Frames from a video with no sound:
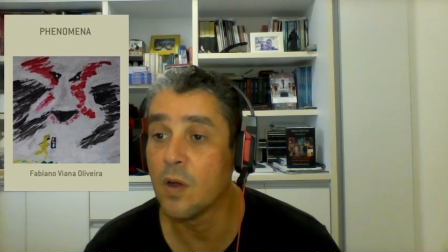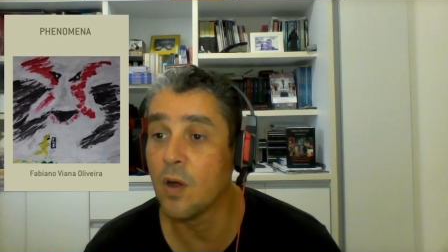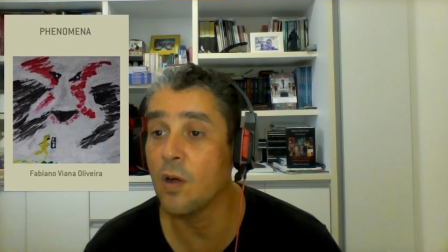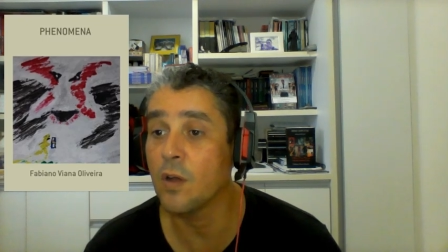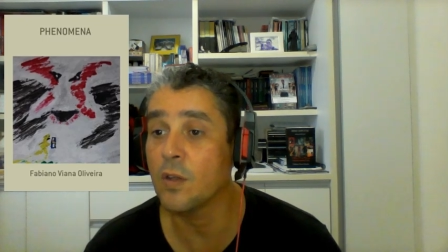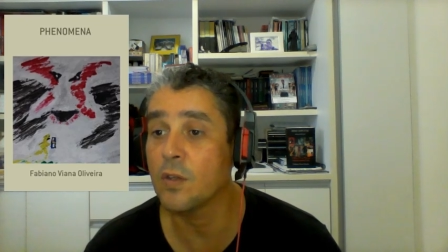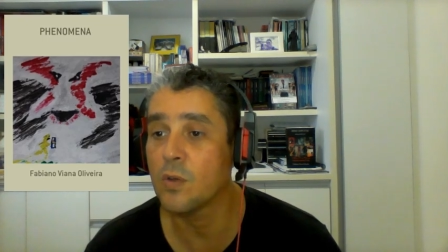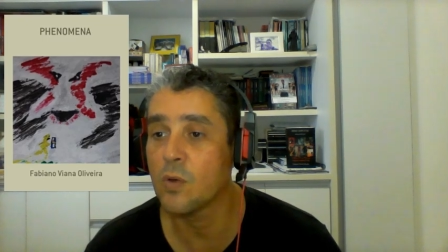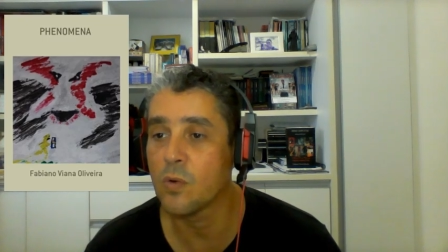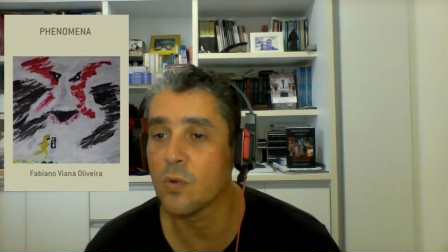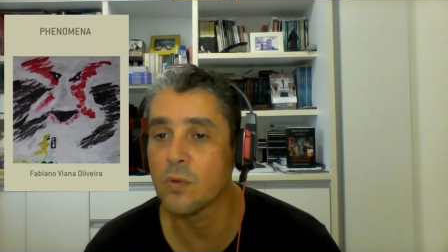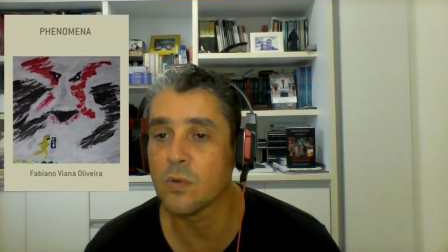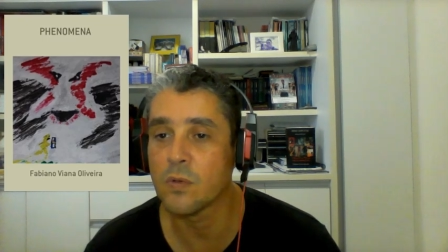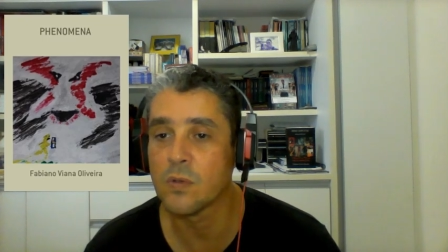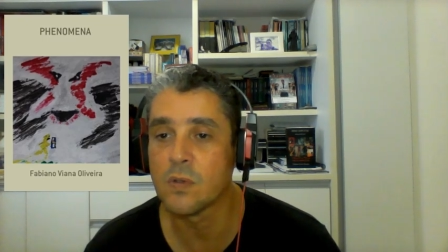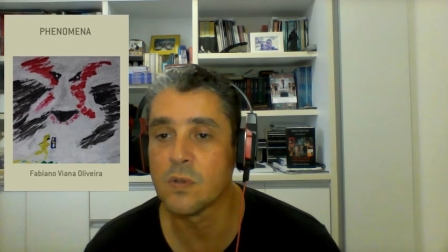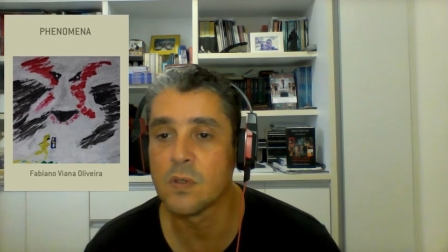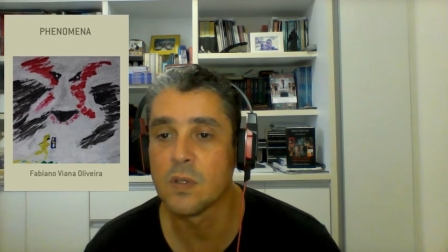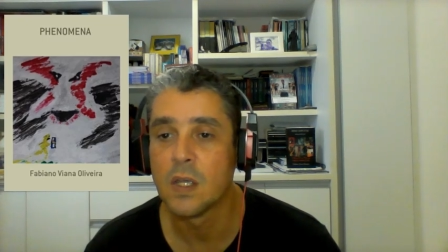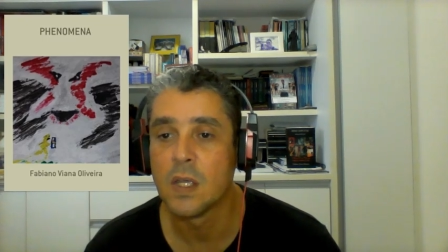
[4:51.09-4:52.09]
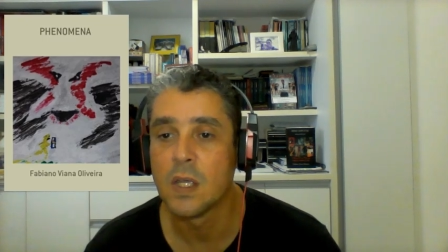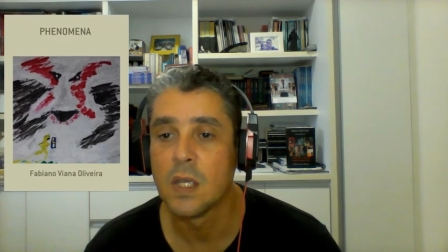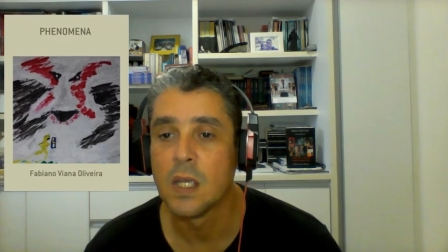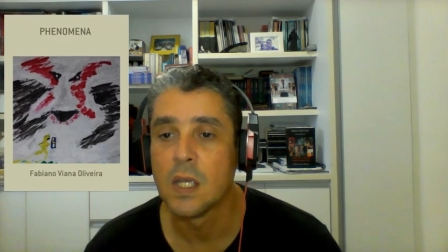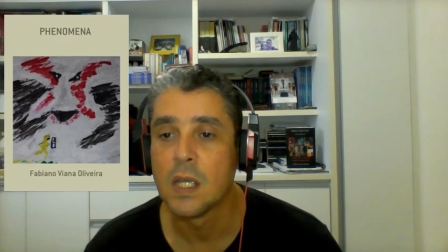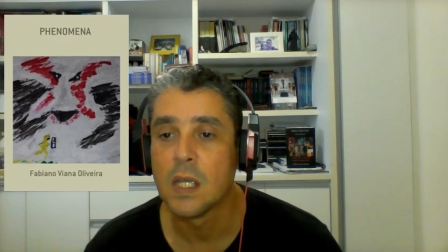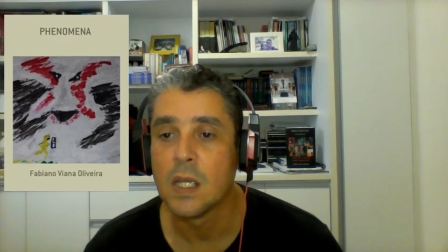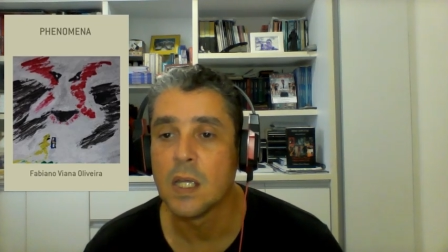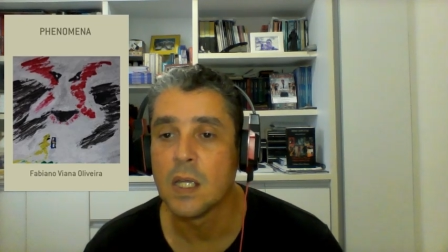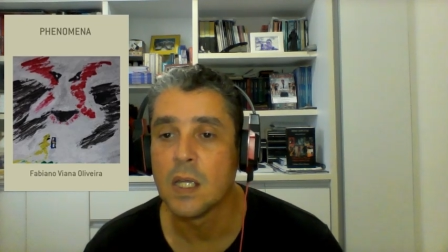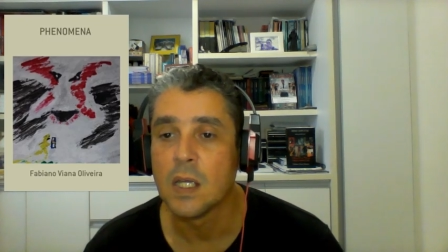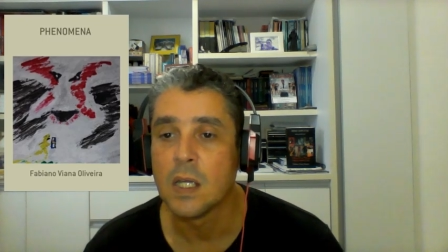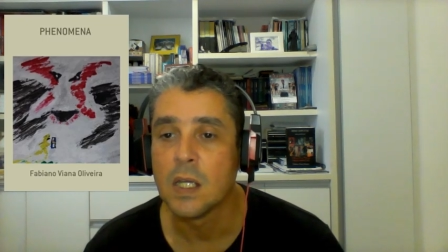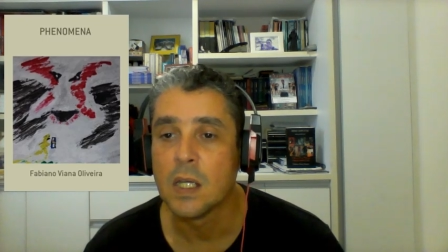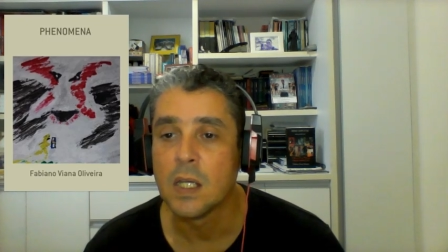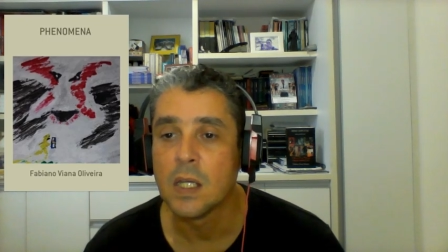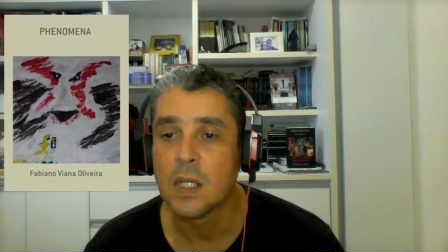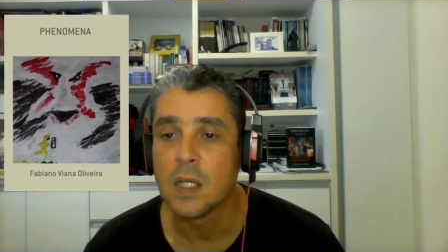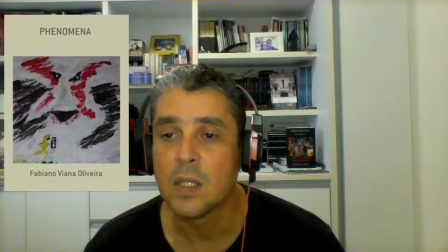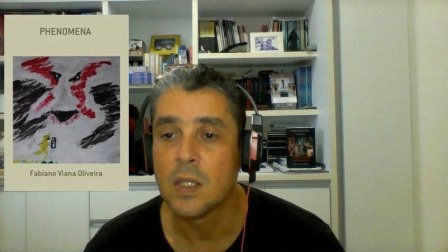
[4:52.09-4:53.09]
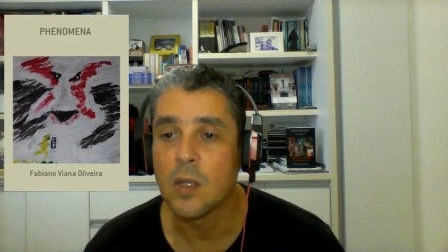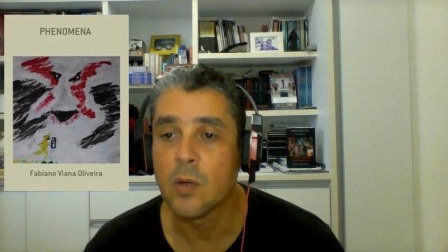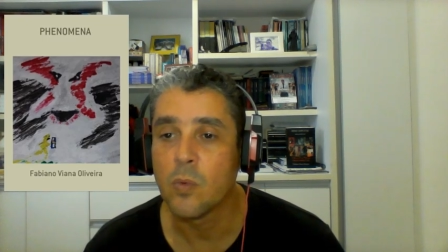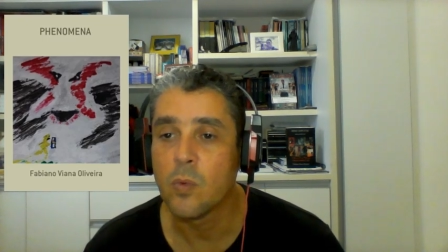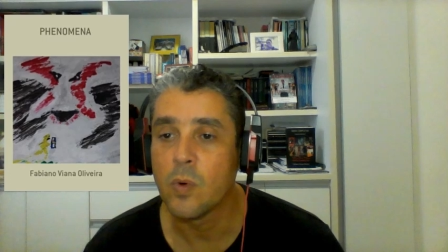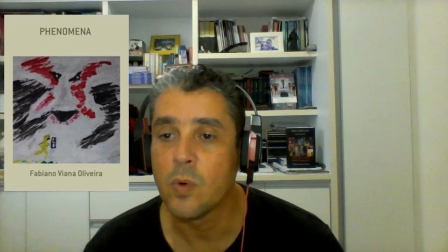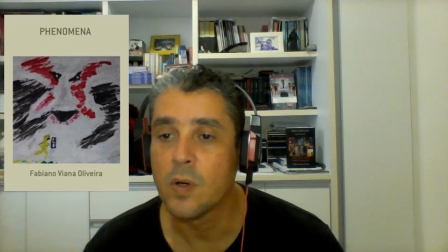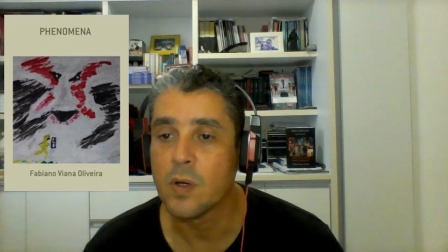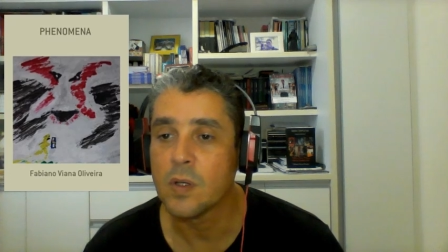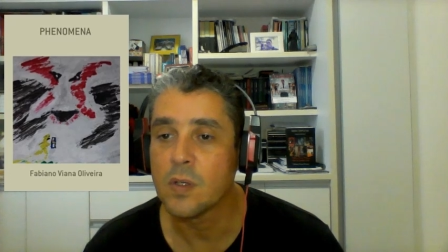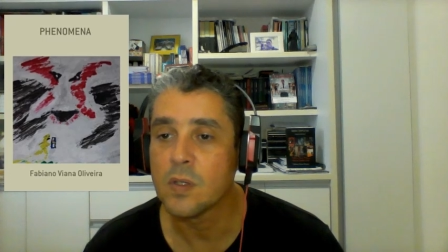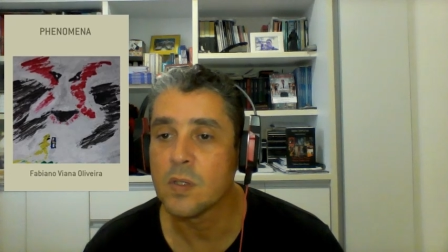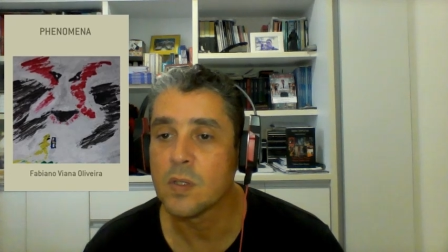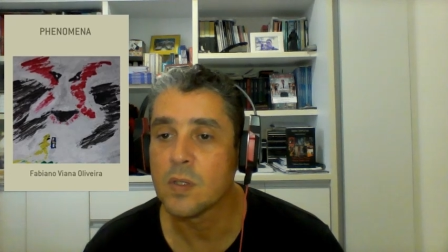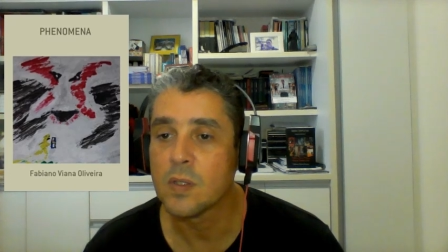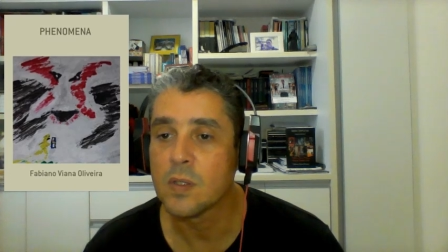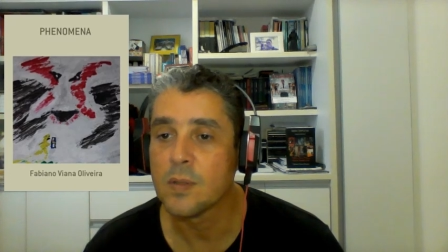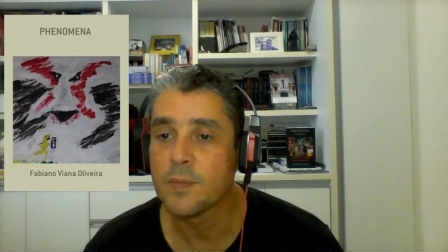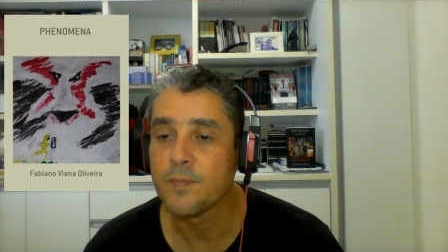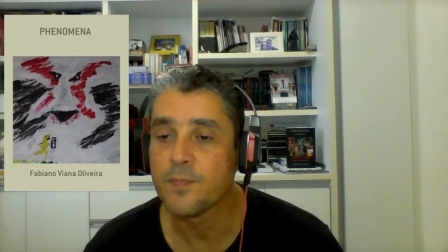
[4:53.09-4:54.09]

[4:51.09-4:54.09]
hot girls there was,